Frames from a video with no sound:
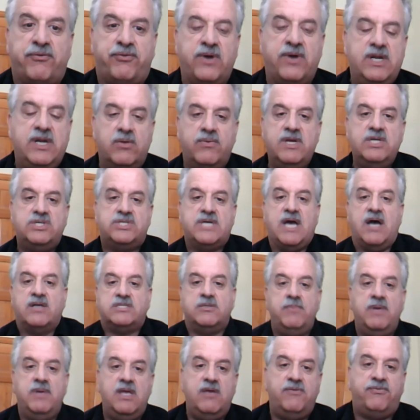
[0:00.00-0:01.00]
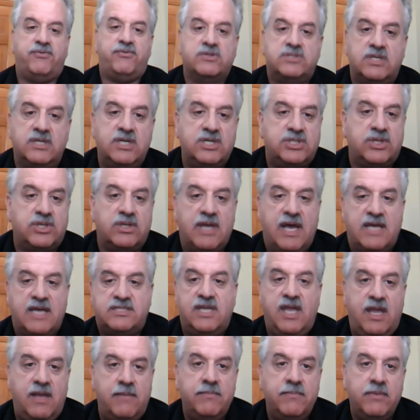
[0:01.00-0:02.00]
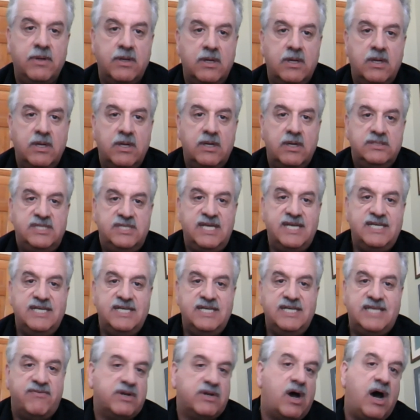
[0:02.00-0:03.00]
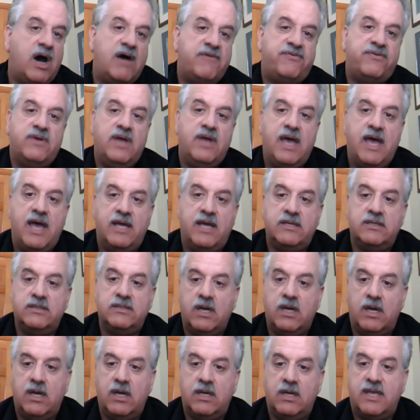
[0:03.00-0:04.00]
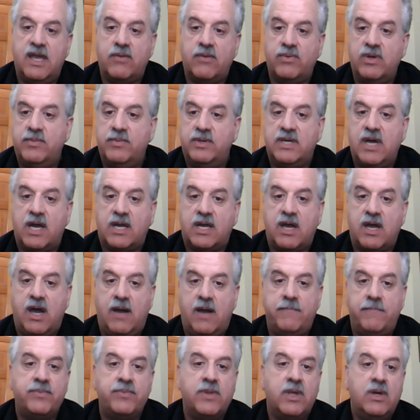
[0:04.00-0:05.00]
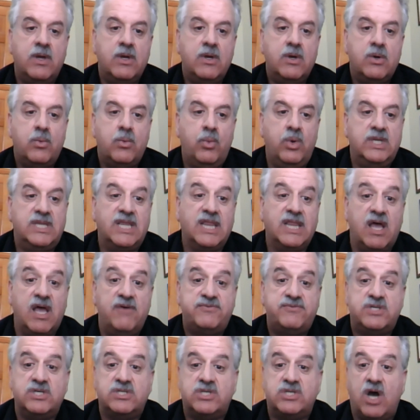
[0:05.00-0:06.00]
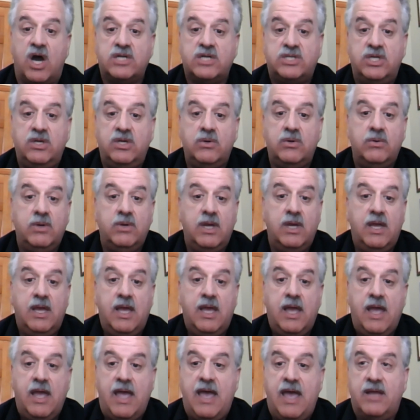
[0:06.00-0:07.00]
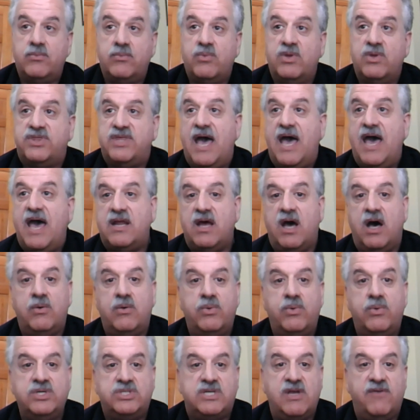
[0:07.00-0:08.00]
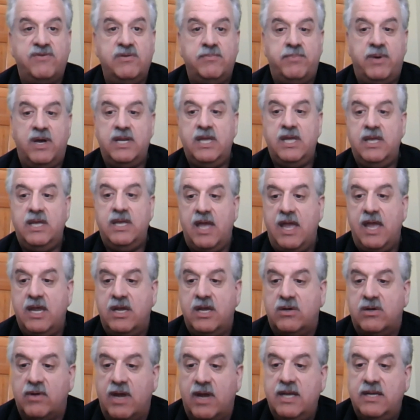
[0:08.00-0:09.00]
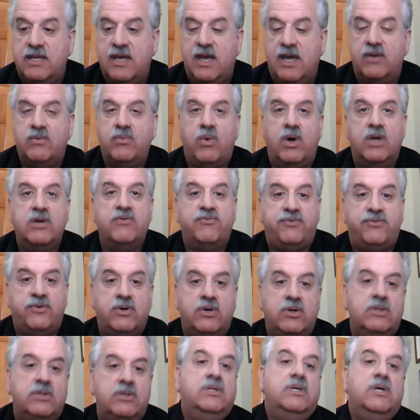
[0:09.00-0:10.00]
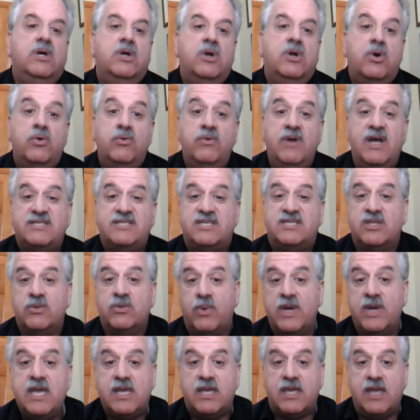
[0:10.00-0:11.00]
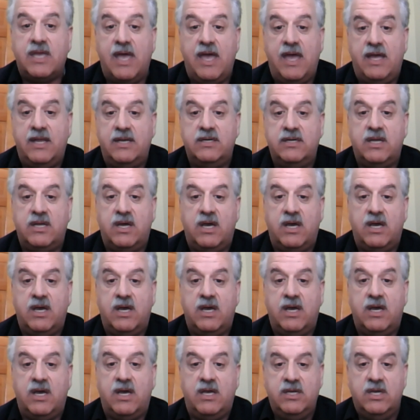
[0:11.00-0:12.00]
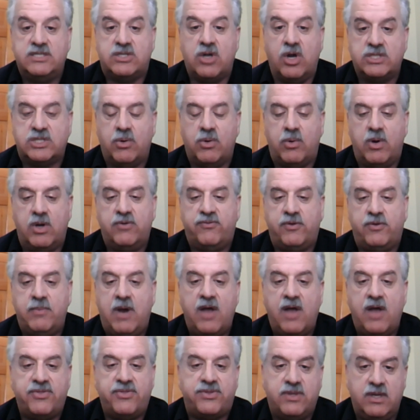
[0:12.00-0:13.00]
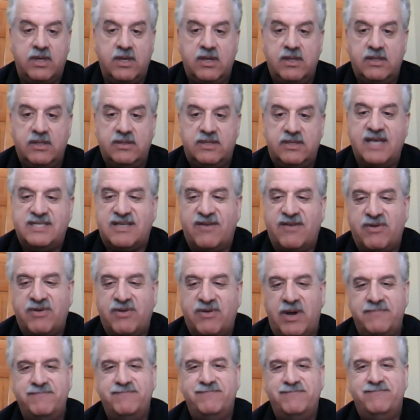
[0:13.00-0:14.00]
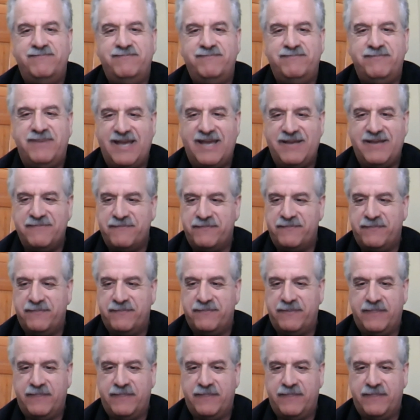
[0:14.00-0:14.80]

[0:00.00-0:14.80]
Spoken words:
free to reach out to me, first initial last name, ddavidoff at getreba.com. Would love to talk to you. And with that, I'll wish everybody a great and wonderful rest of the week and start to a wonderful month. Thanks, everyone. Bye.